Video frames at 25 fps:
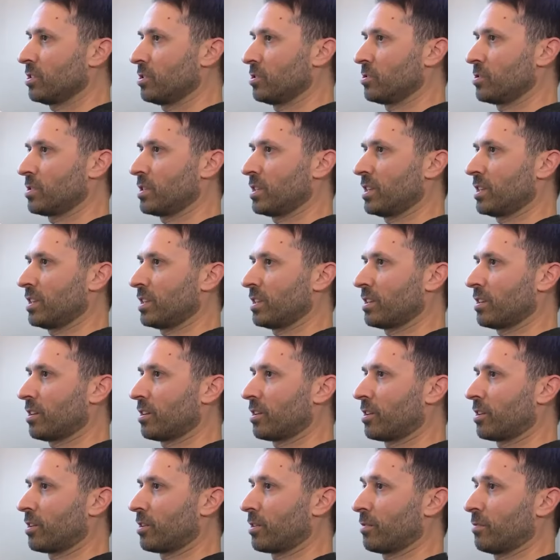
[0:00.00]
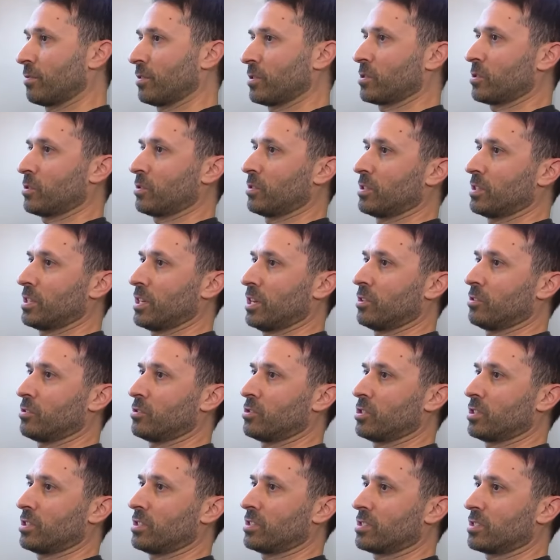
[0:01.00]
using artificial
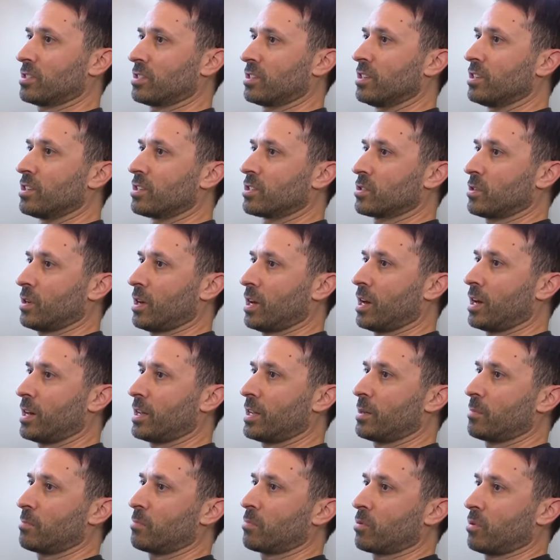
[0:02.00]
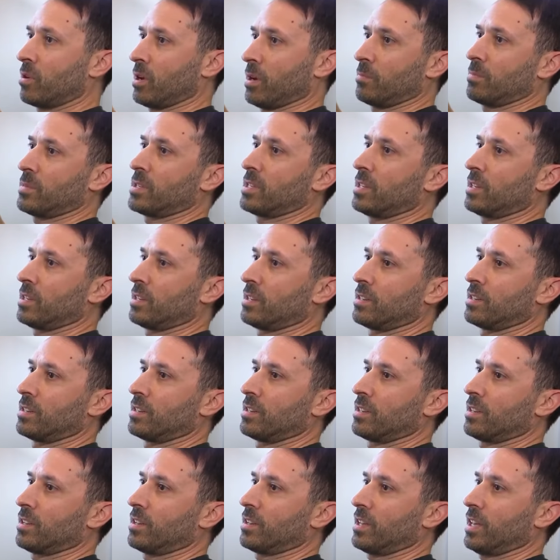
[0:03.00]
intelligence. So I am prompting
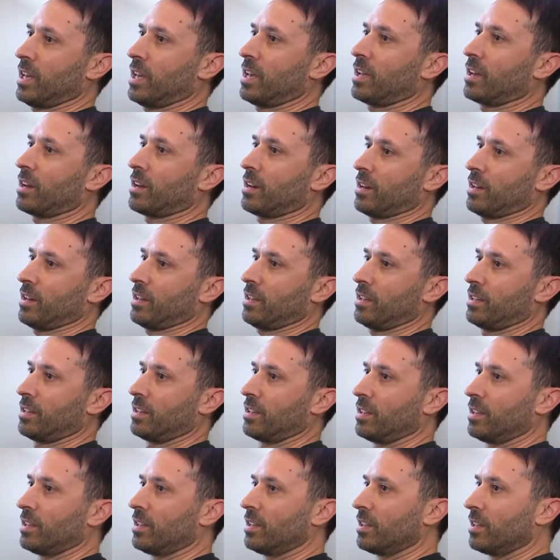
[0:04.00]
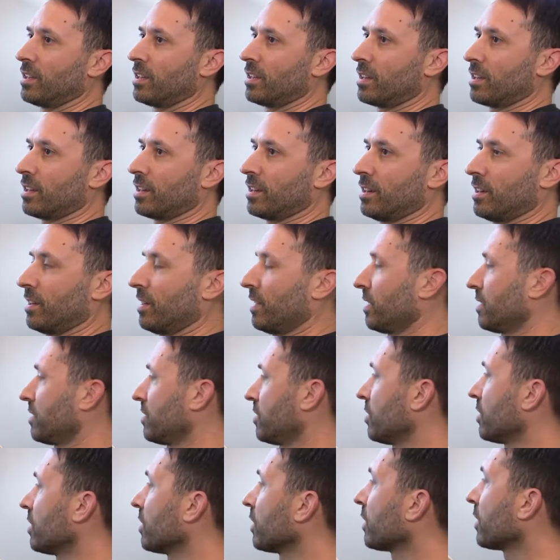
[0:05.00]
AI
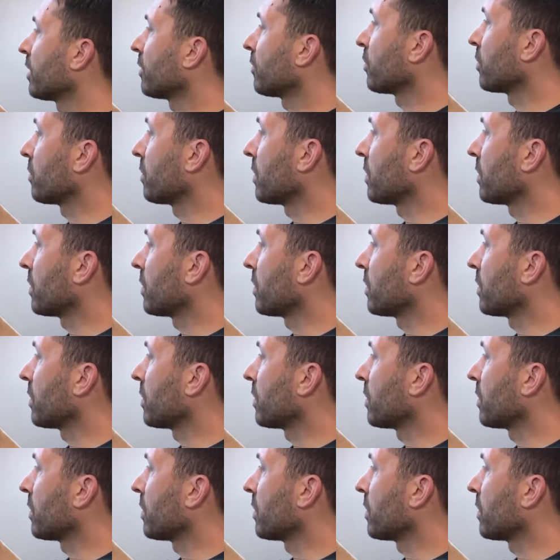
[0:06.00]
to deliver